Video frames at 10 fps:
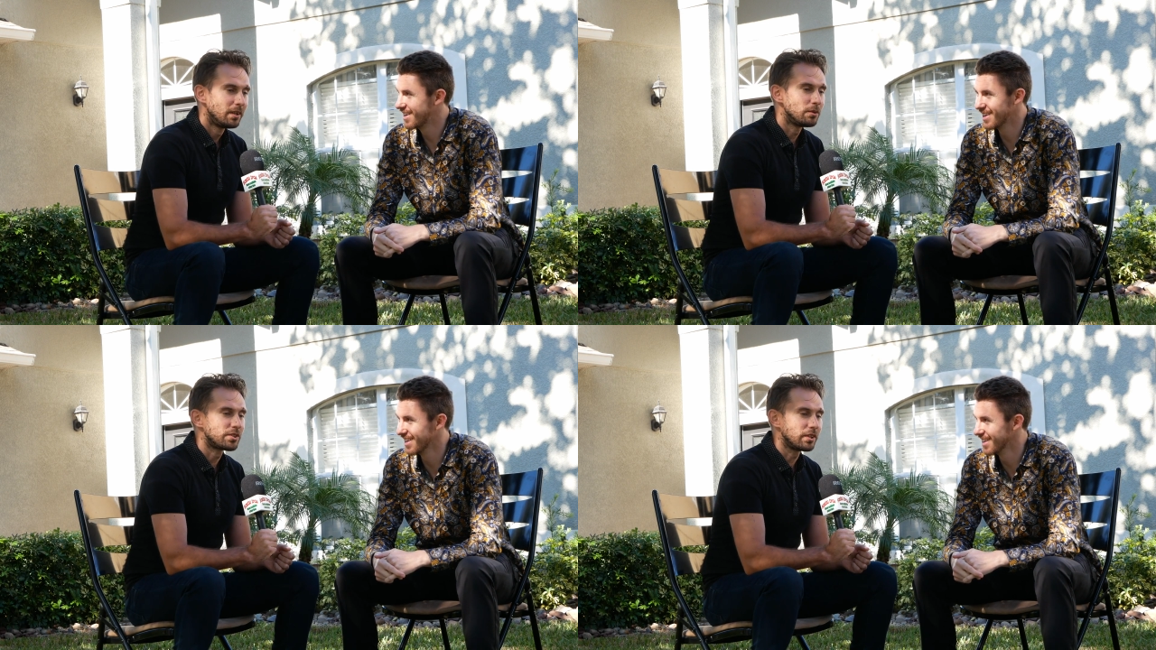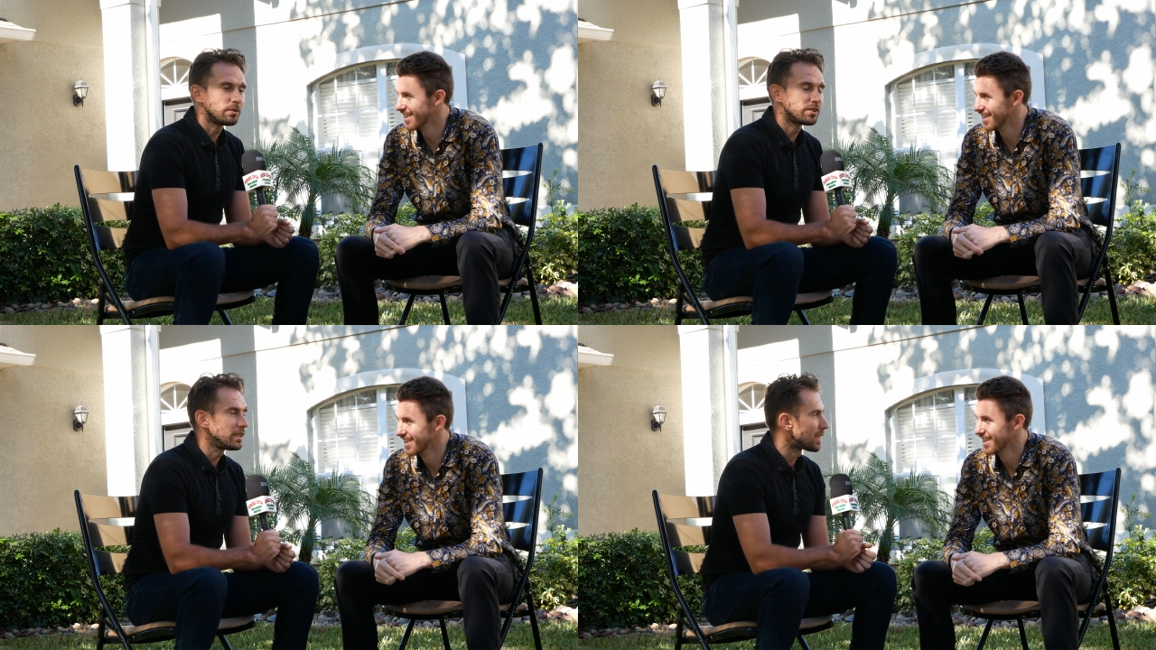Speaker 1: You,
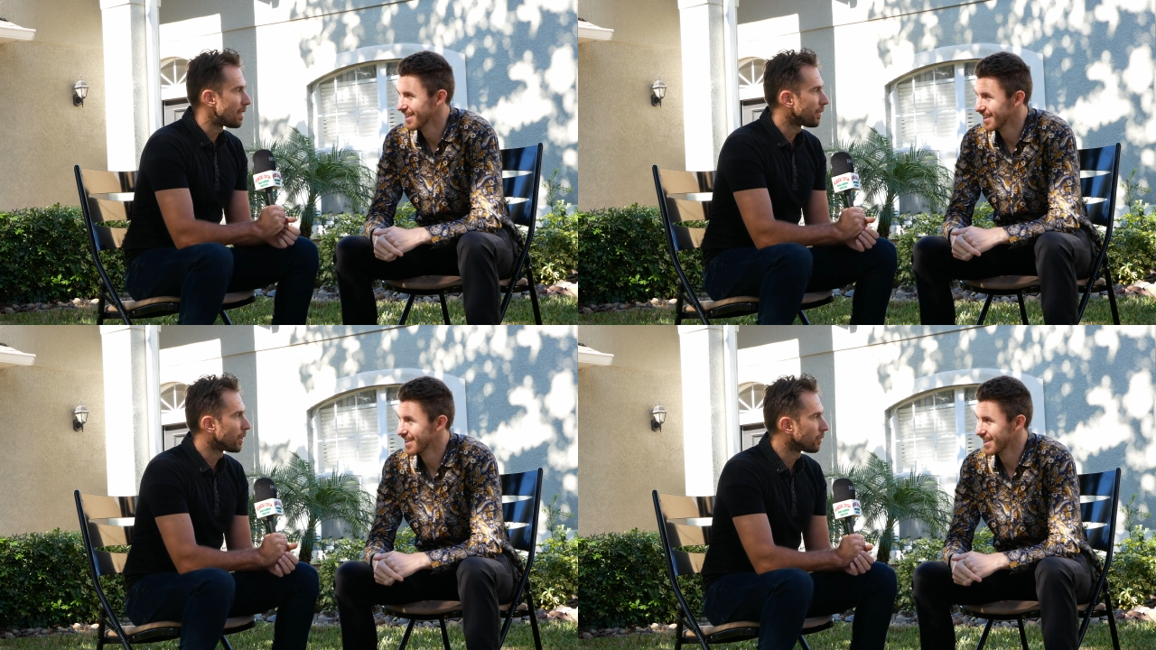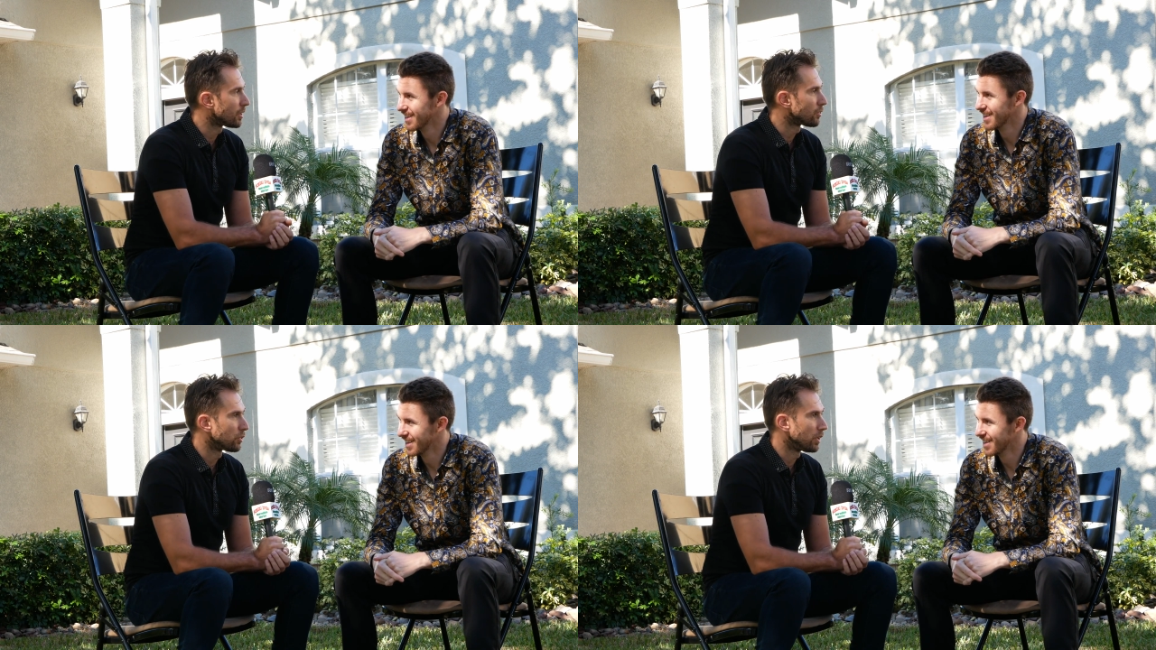you see something on
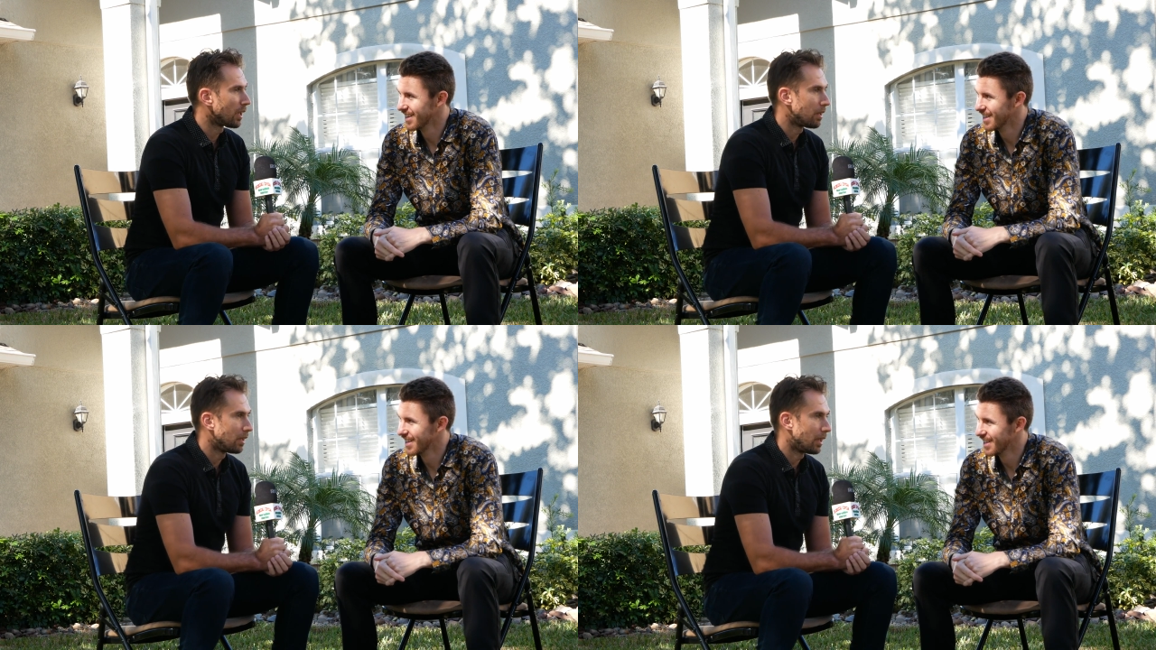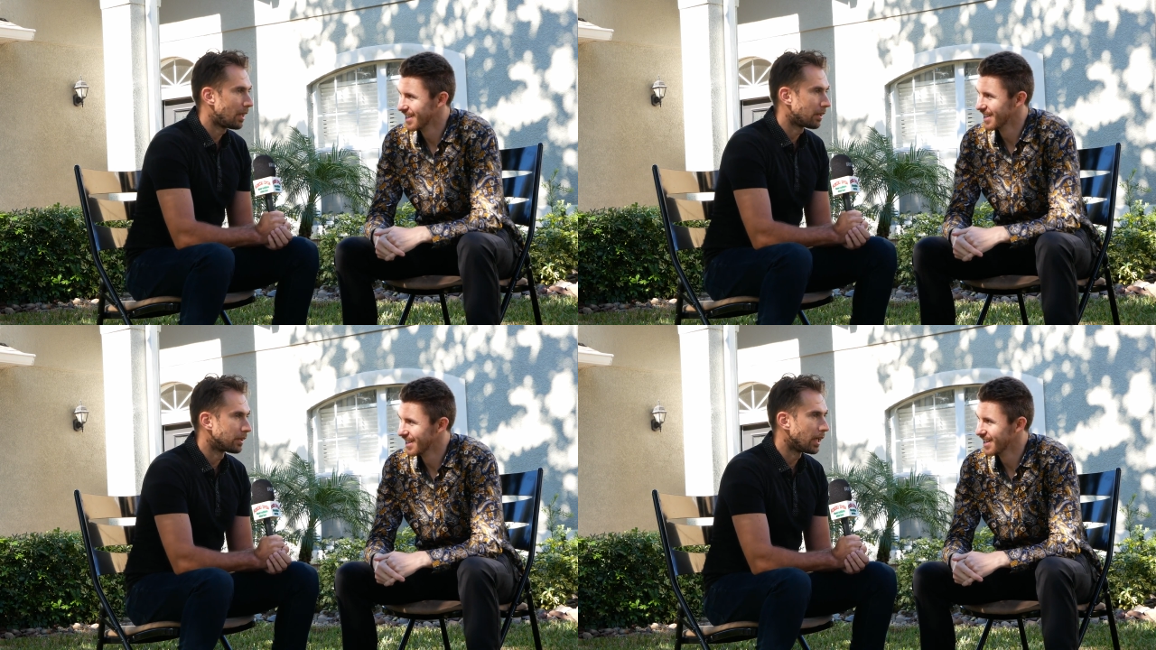the street, like,
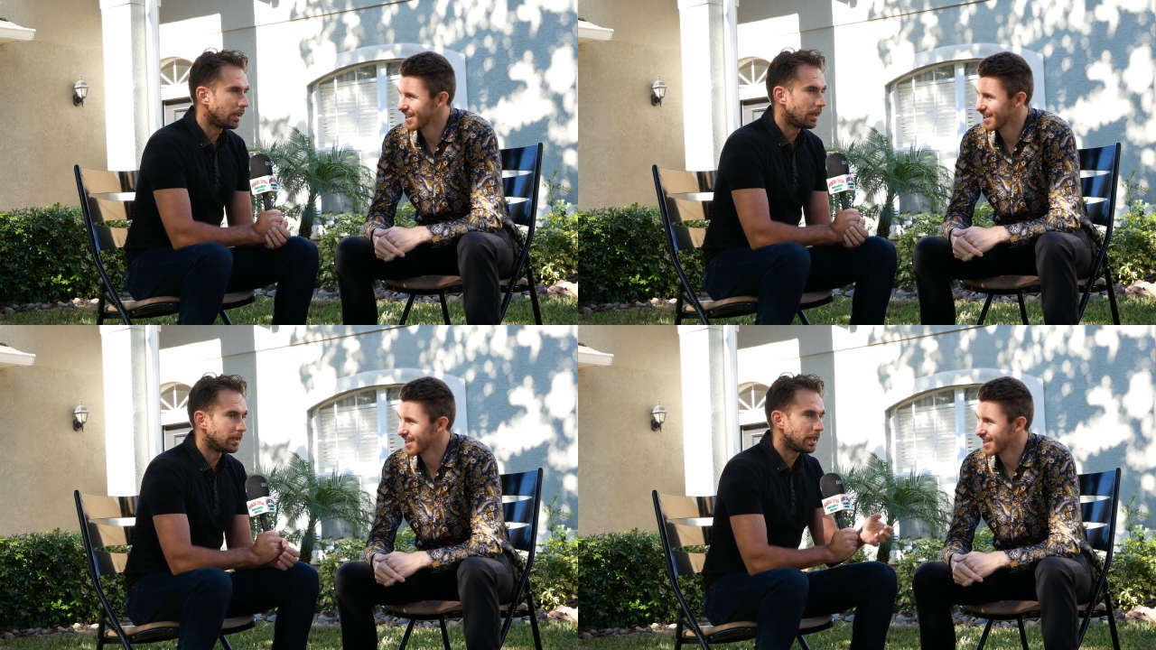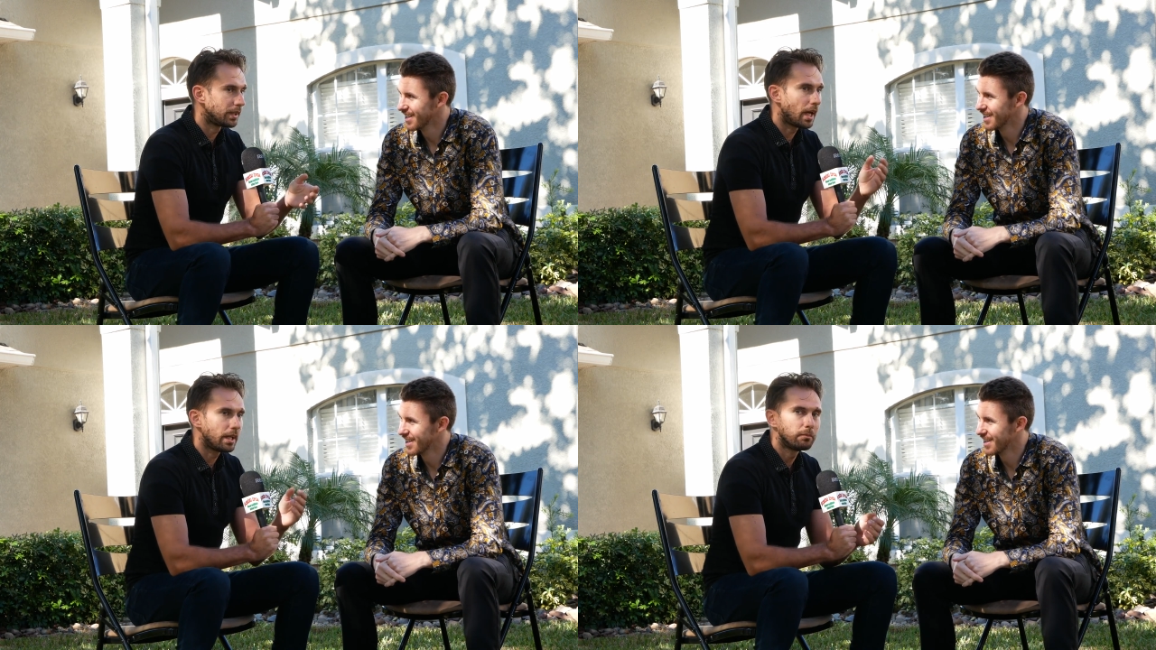like a uh,
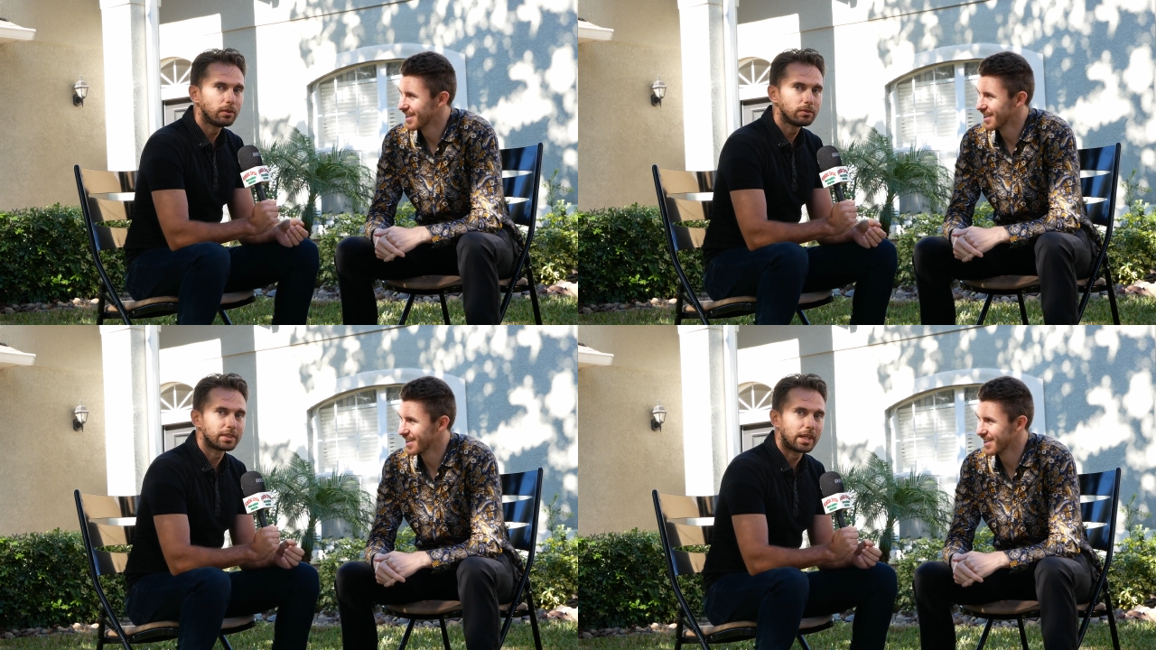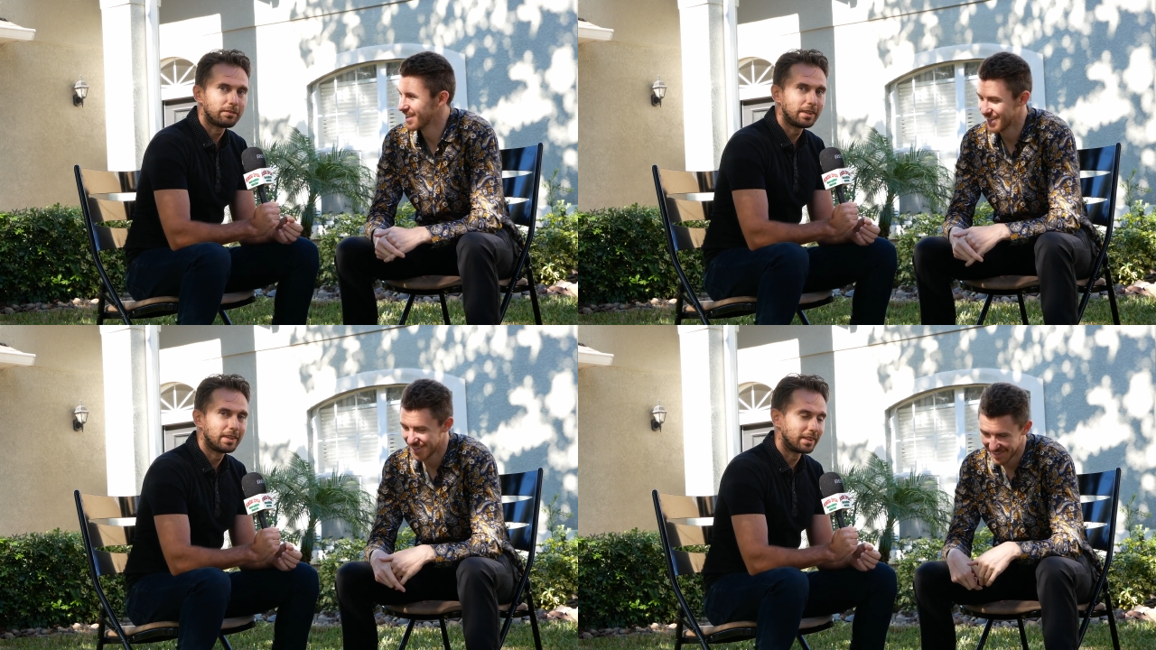dead animal, something,